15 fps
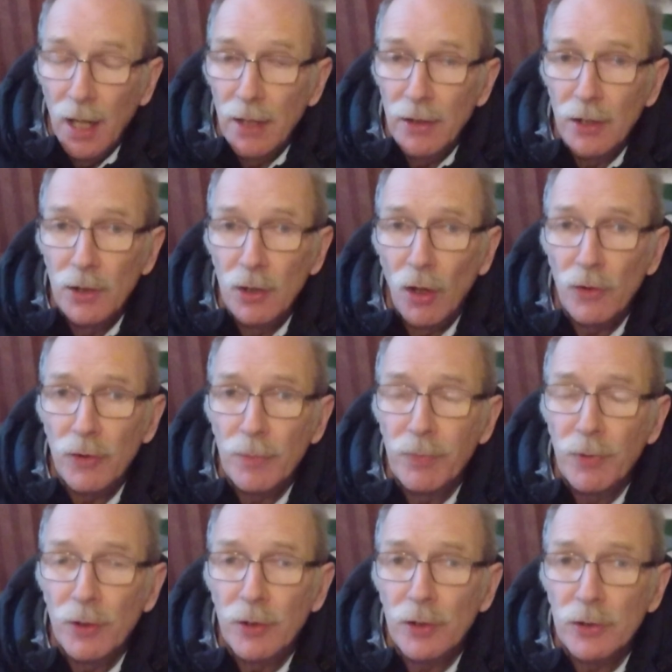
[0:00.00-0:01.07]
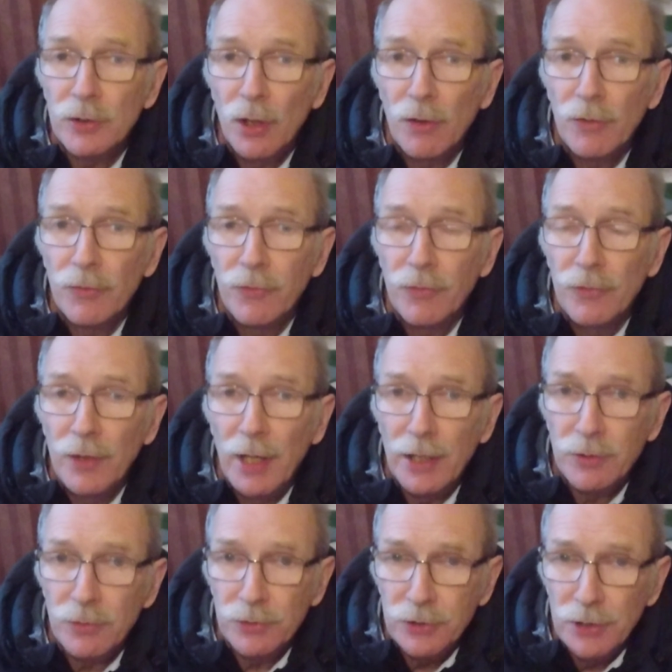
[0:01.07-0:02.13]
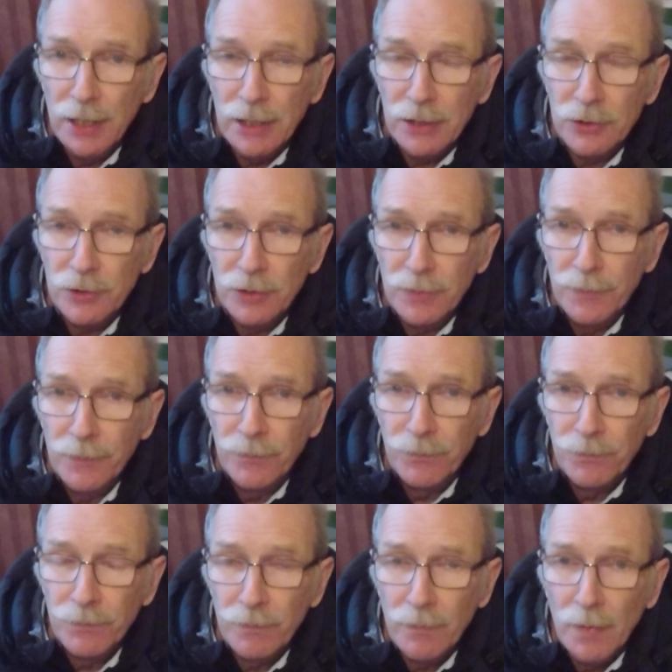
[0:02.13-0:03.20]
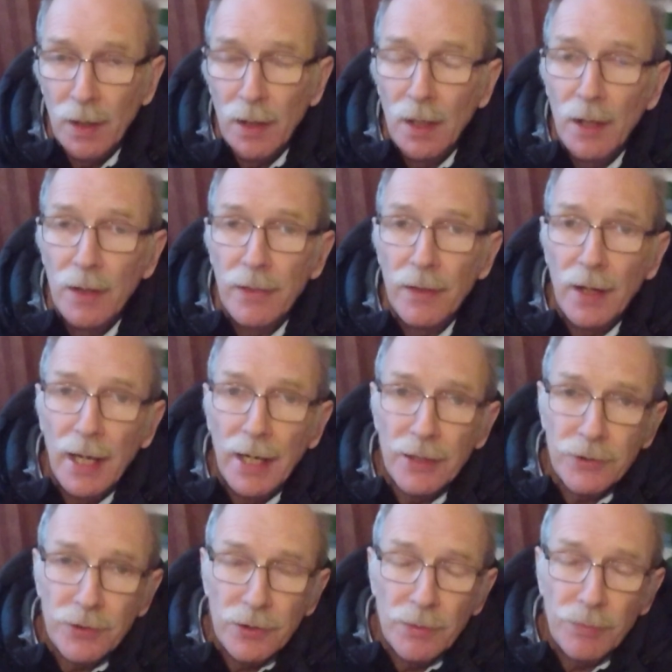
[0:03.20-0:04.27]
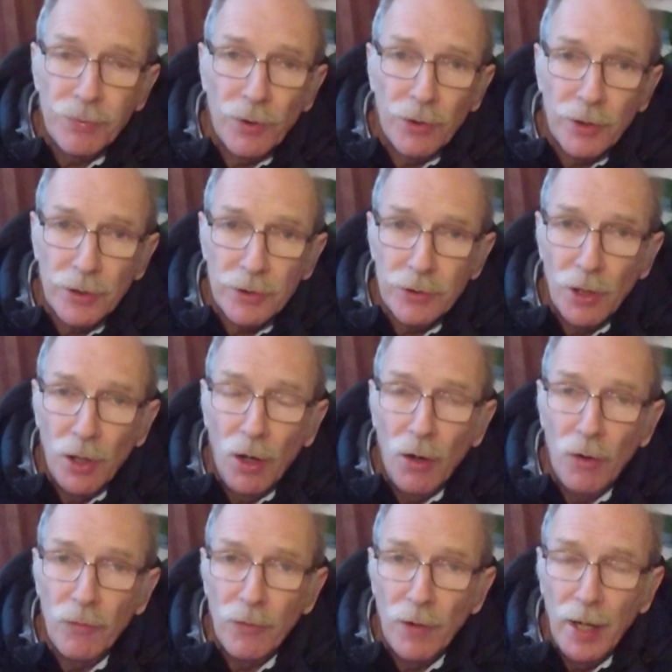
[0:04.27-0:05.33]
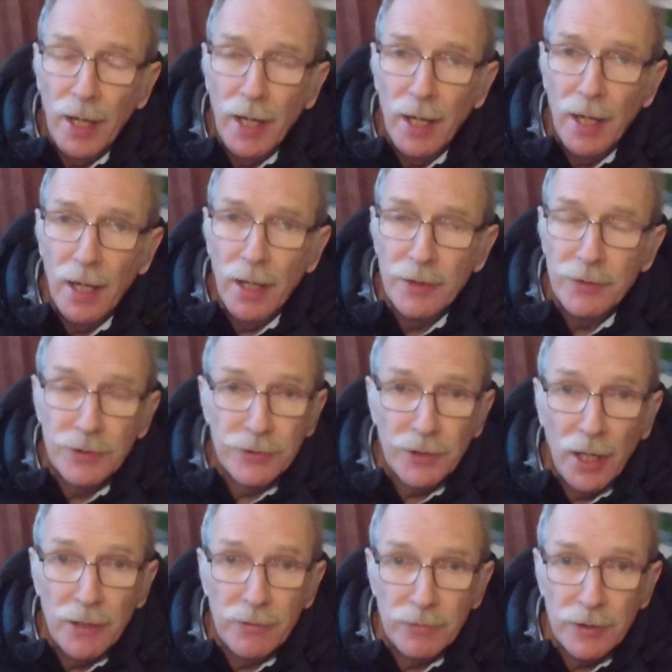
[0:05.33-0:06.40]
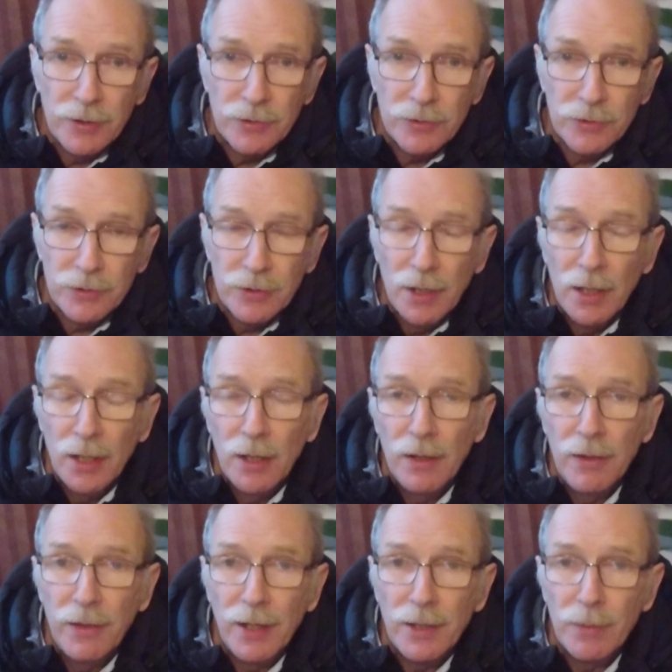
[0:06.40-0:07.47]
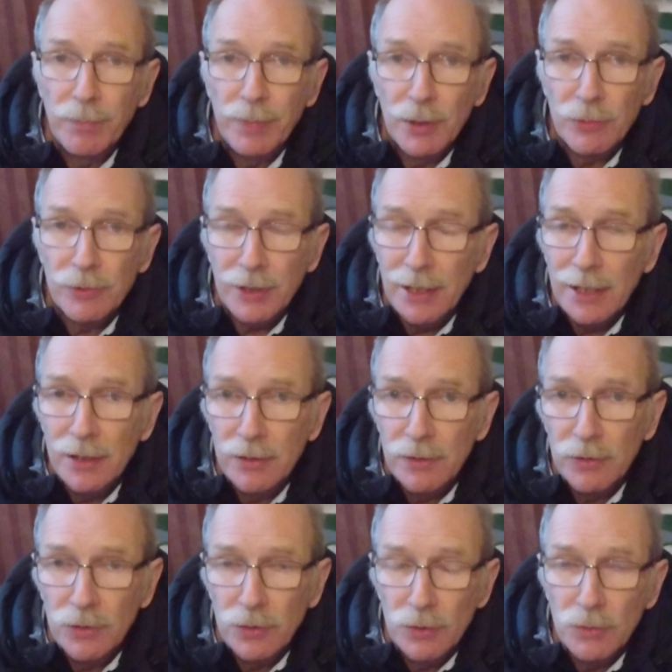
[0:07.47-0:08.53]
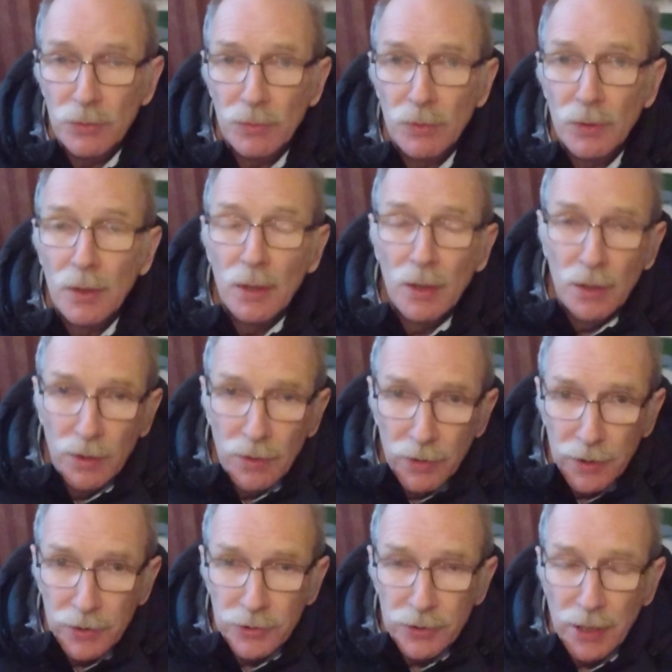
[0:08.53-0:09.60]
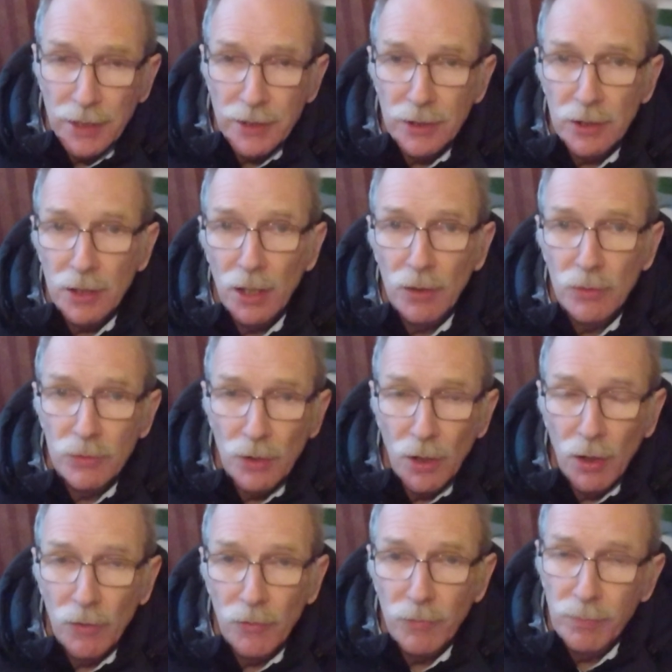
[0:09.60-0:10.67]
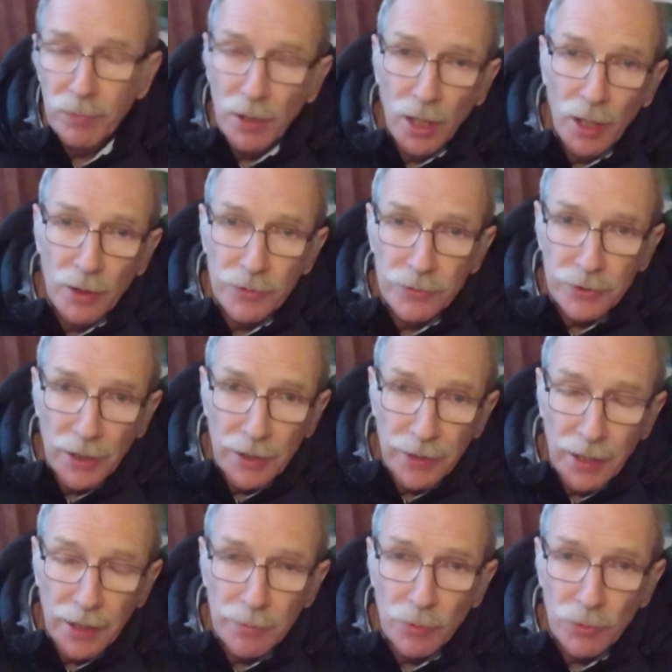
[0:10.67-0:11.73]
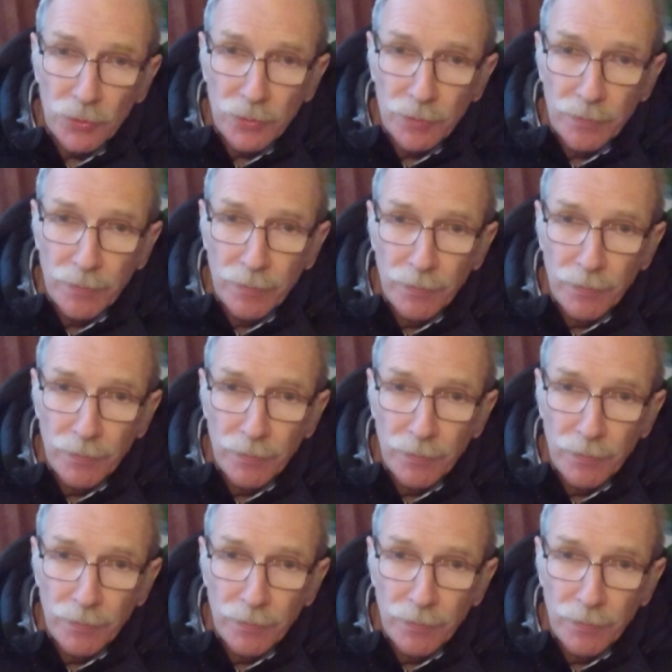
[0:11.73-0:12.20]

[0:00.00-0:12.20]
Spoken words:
and they're not the product of natural selection. They're actually the product of design features that are built into the genetic code of plants and animals.